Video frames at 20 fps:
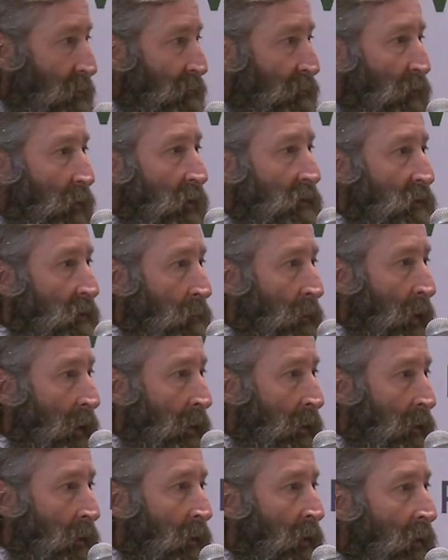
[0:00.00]
Some friends of
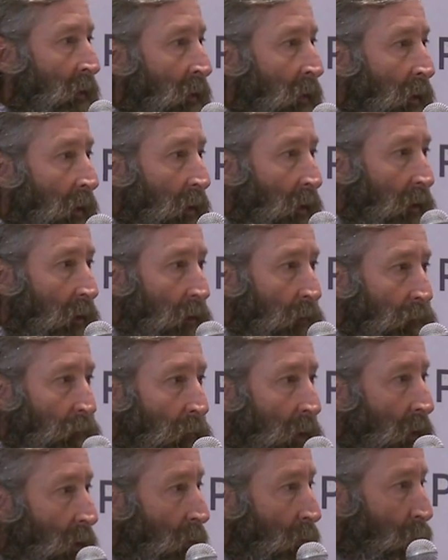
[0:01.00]
mine, uh,
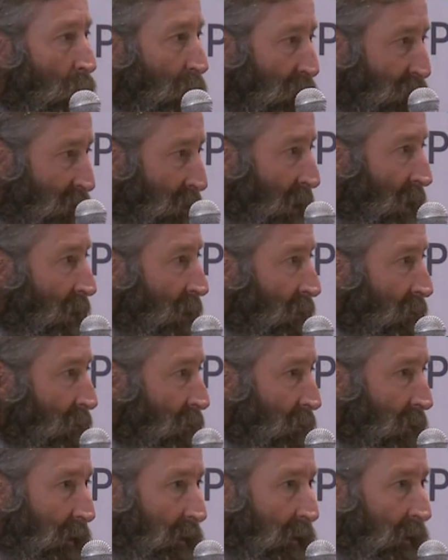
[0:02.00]
uh, Will Scott,
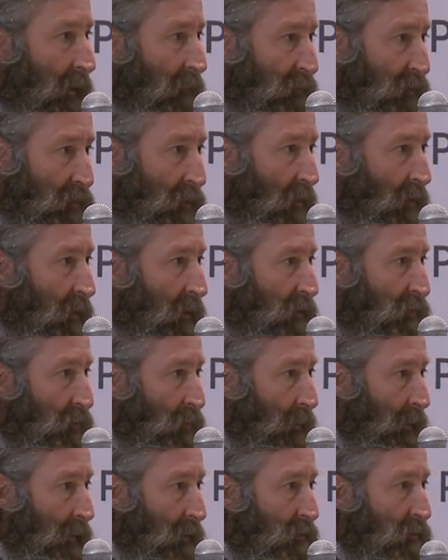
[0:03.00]
they have Star S
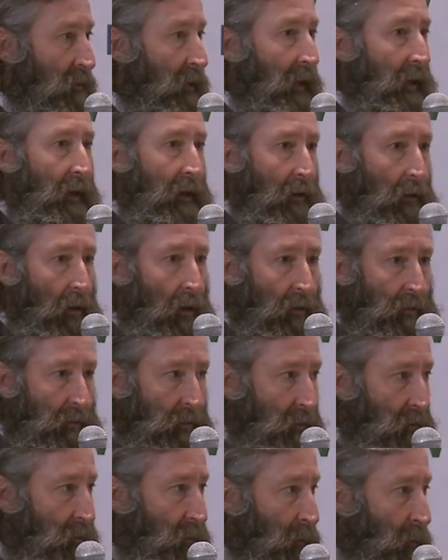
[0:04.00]
Ranch. They had an
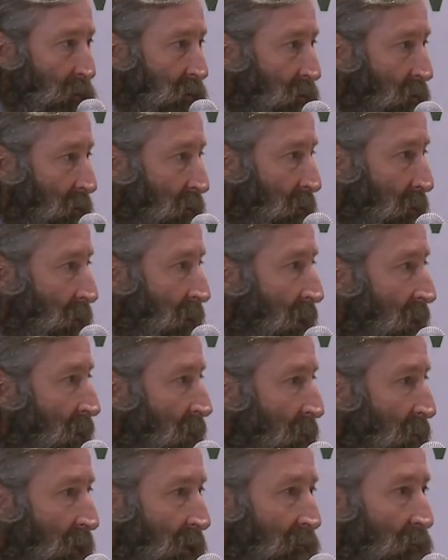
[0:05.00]
auction just recently.
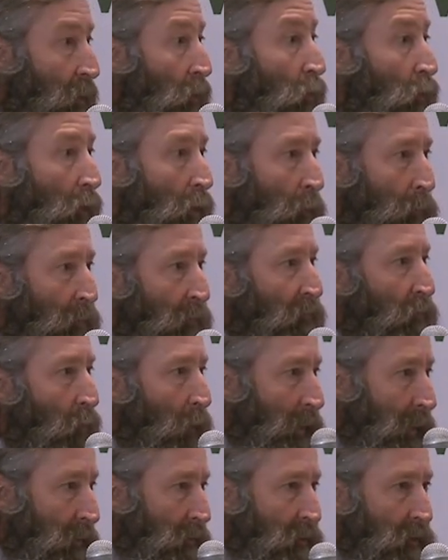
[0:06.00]
They have a group of
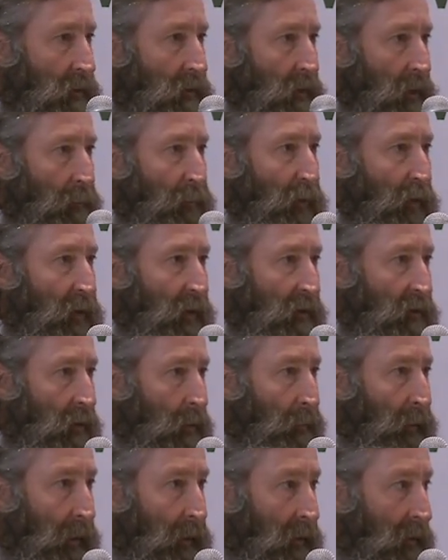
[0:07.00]
ranches that
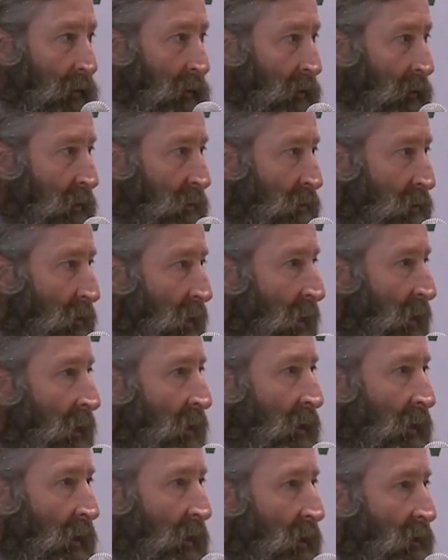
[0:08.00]
participate in this.
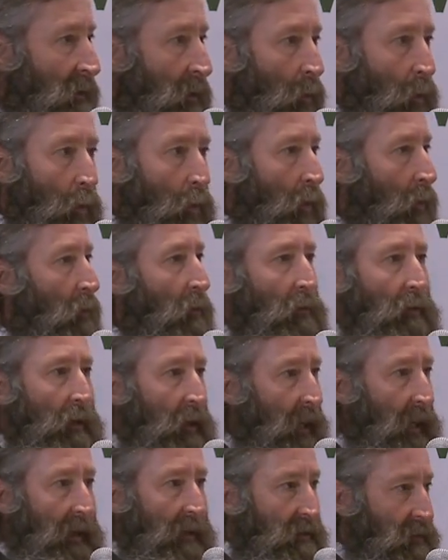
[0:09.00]
It is a world
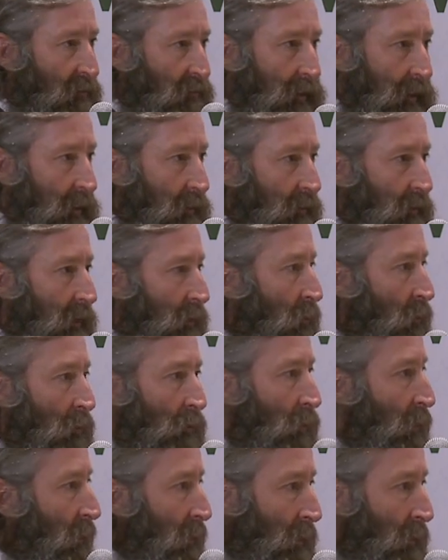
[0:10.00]
class event. They do a
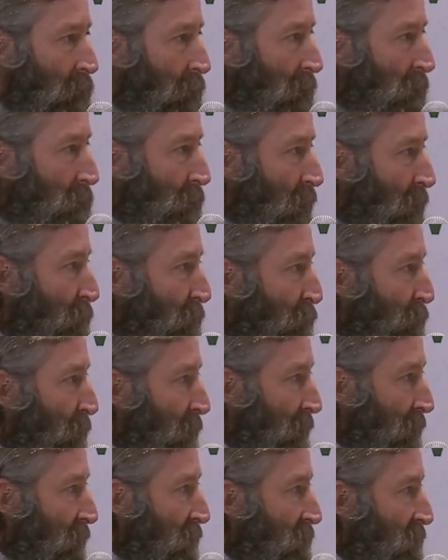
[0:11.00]
really great job of
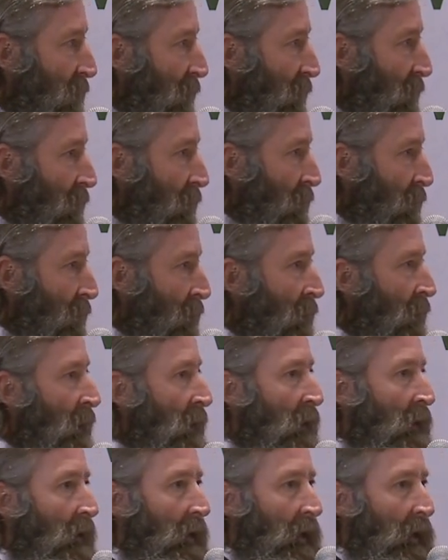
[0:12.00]
putting this thing on.
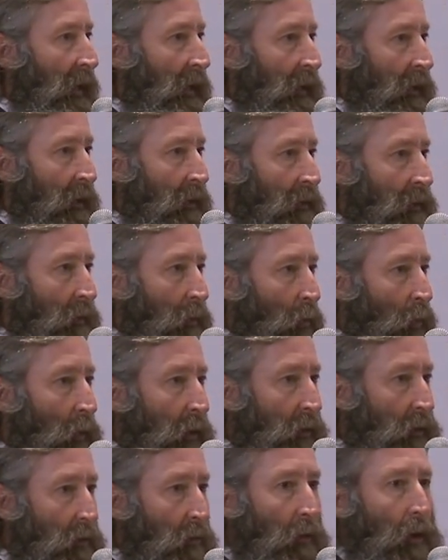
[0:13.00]
And
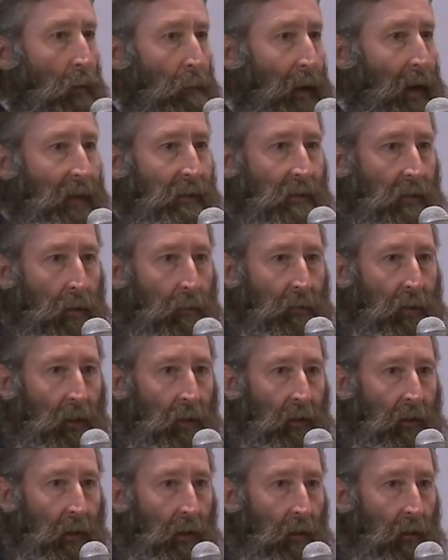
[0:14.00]
when you go buy
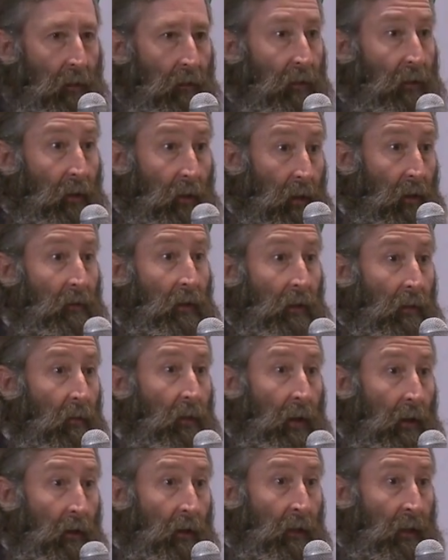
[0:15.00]
something there, they're giving you
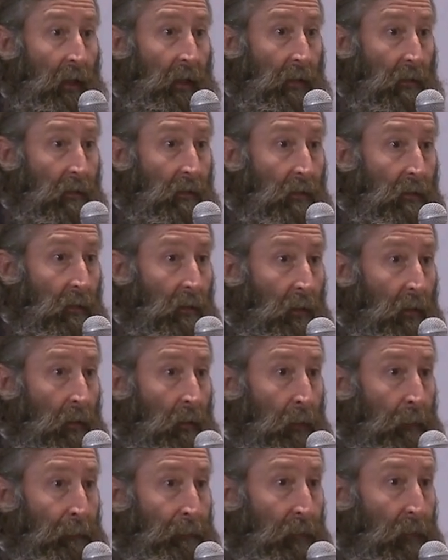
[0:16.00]
guarantees.
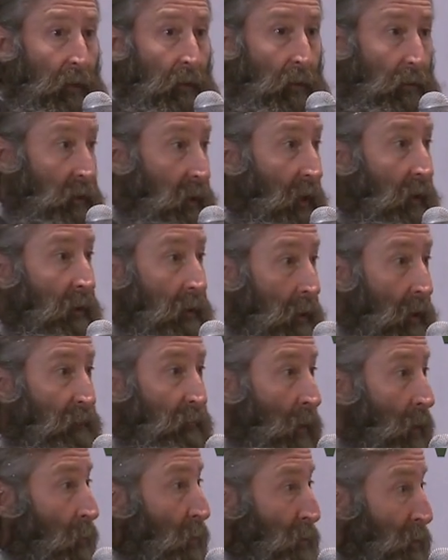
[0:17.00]
They're telling you up
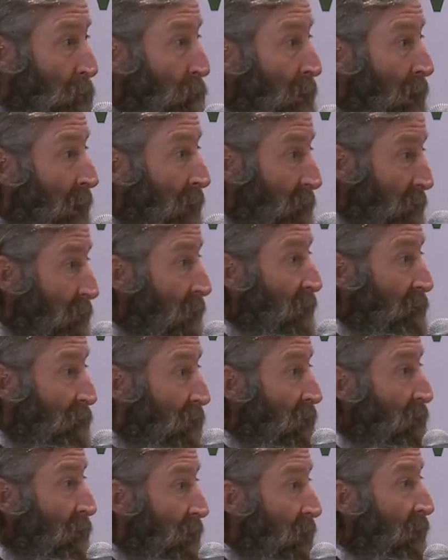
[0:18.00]
front what you're buying. They're giving
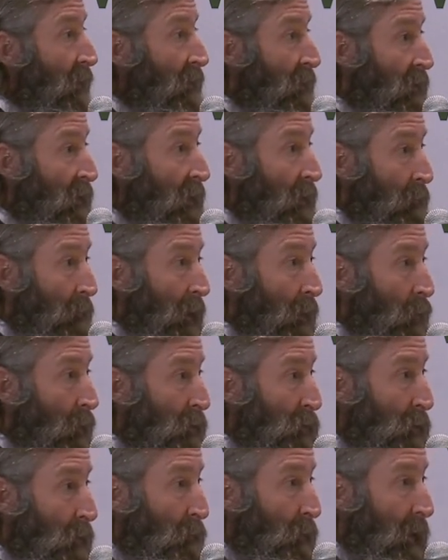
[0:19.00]
you a guarantee about
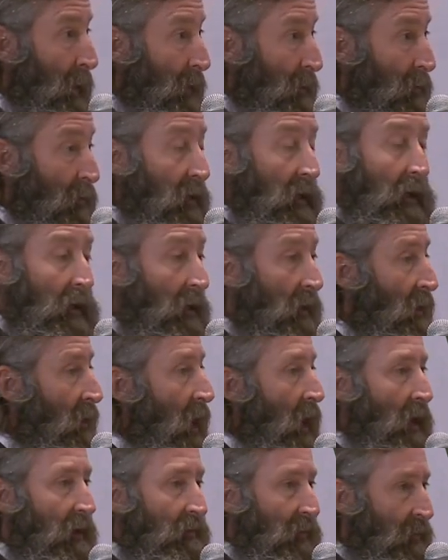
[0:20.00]
what you're buying. You're getting a
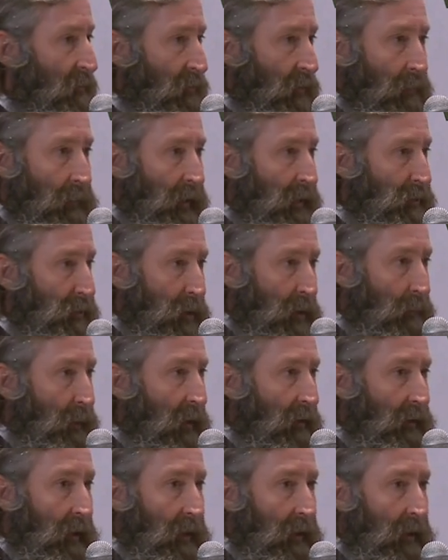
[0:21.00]
lot of information
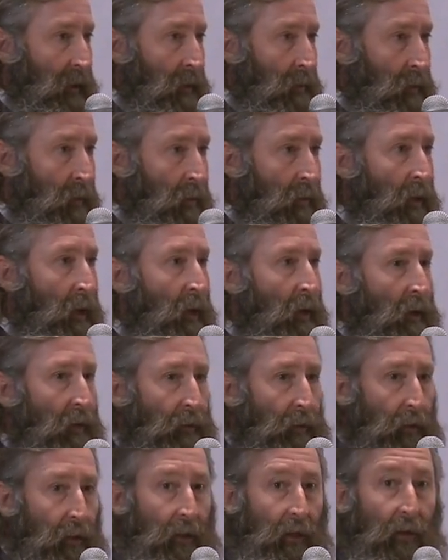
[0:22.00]
about that animal.
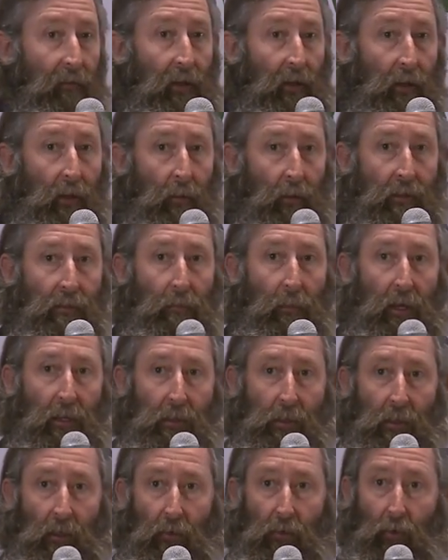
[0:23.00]
They're giving you as
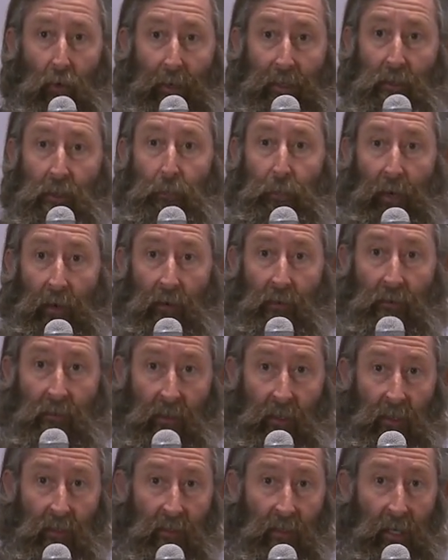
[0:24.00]
much
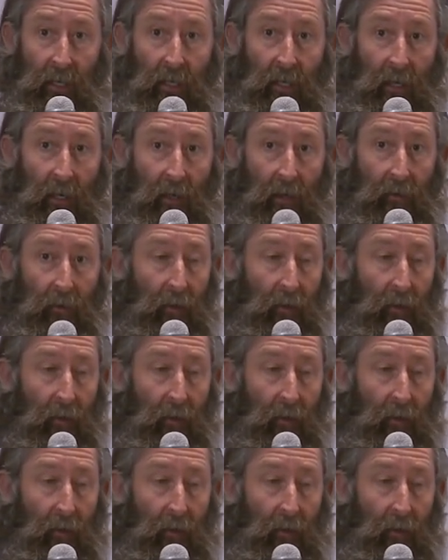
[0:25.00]
transparency as they can.